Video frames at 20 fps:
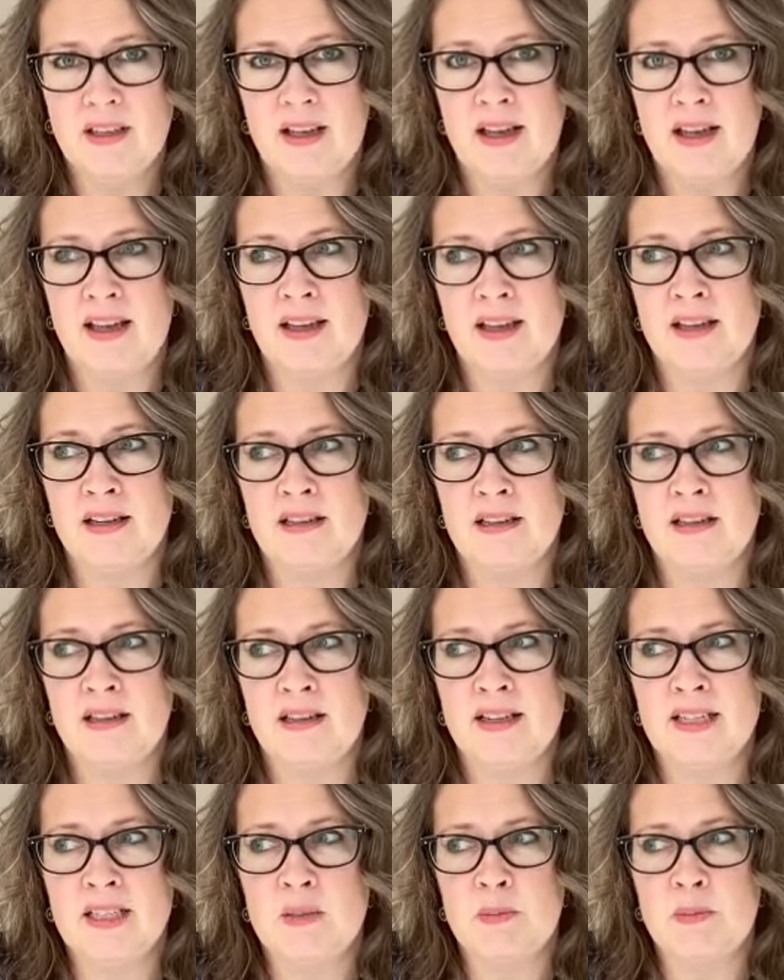and
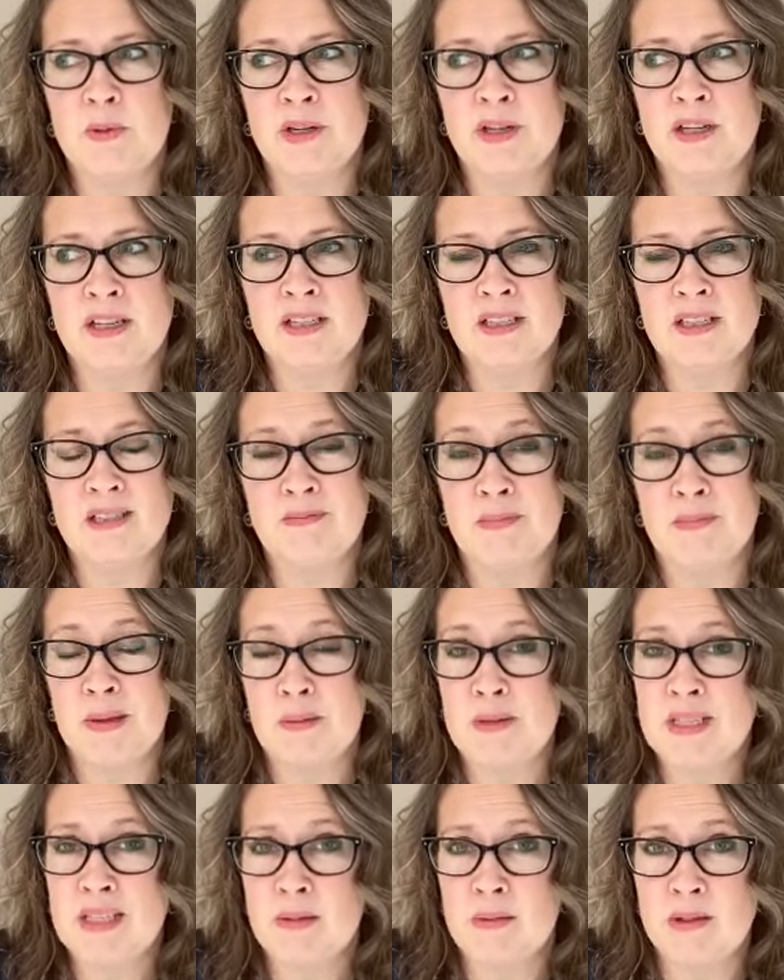experience
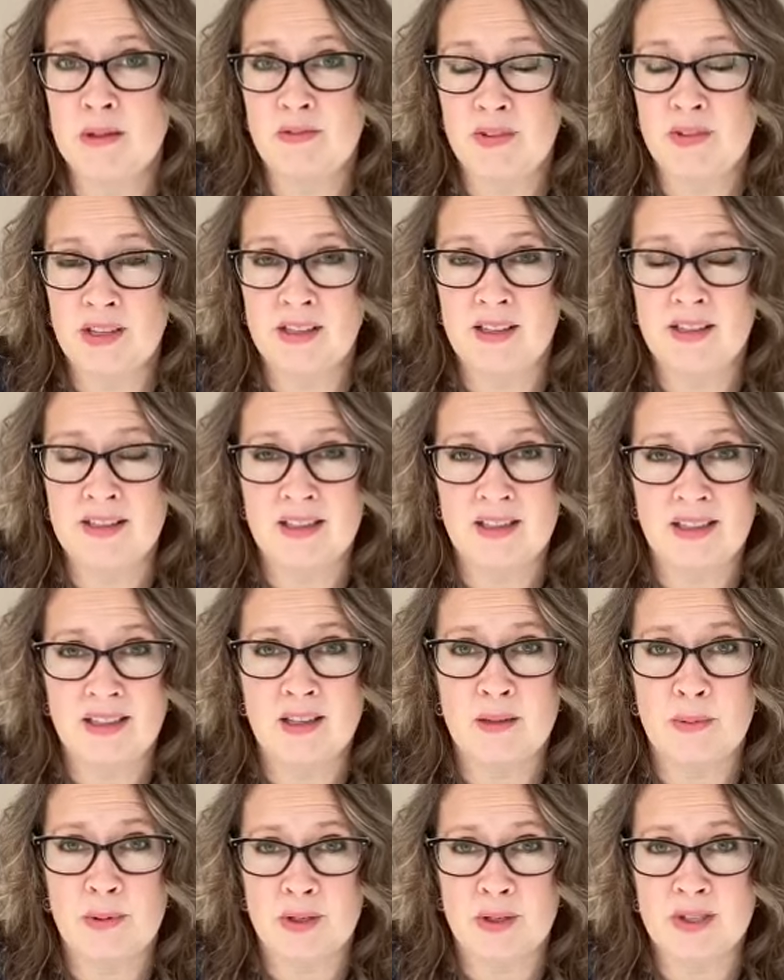maybe some of the feelings that the
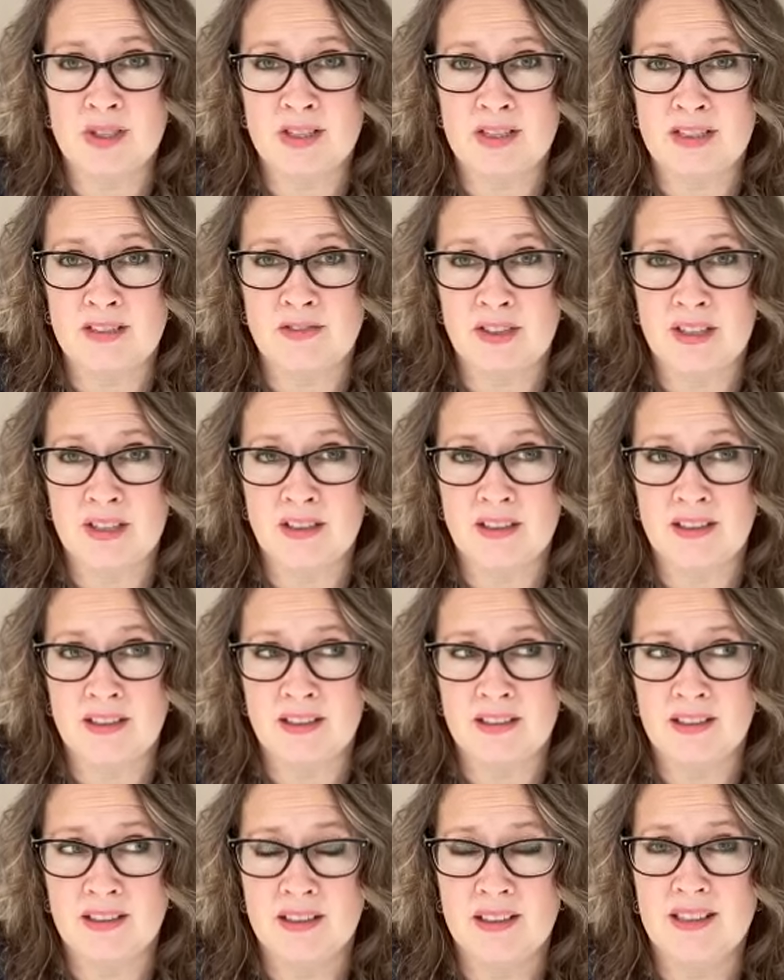other person is feeling,